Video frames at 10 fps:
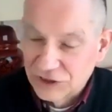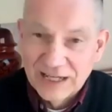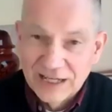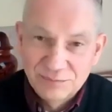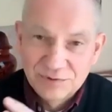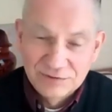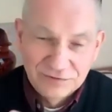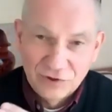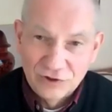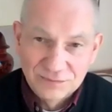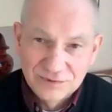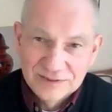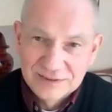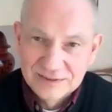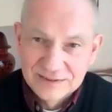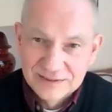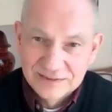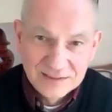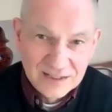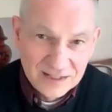shapes, the forms,
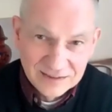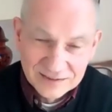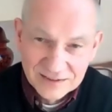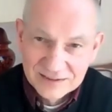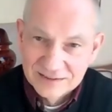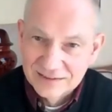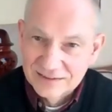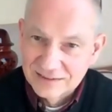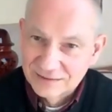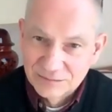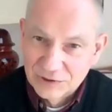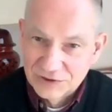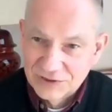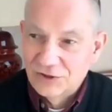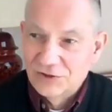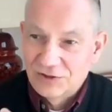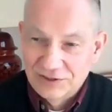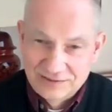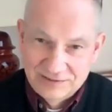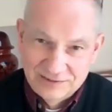the colors, because they
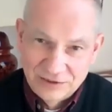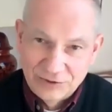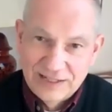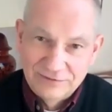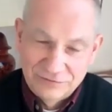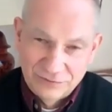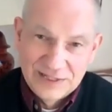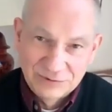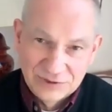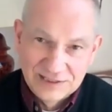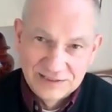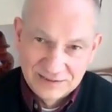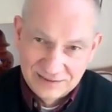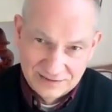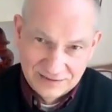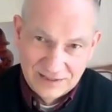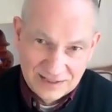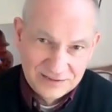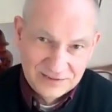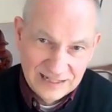all also have frequencies,
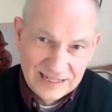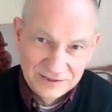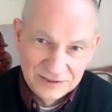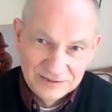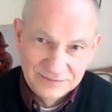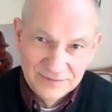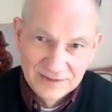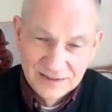thus energy.